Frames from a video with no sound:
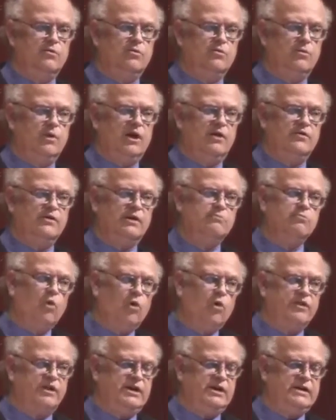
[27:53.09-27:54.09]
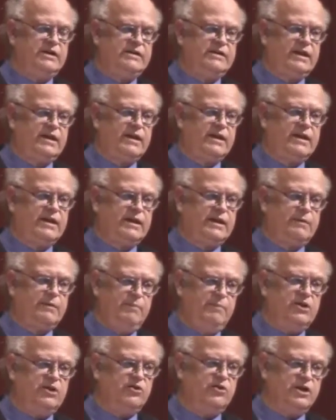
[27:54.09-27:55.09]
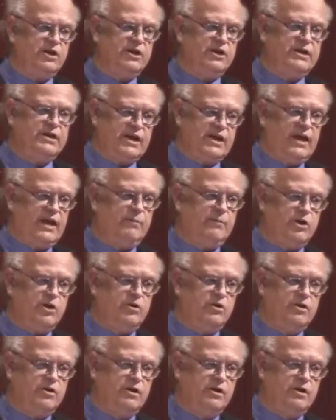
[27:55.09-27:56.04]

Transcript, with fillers: well, they're more than a meter in diameter.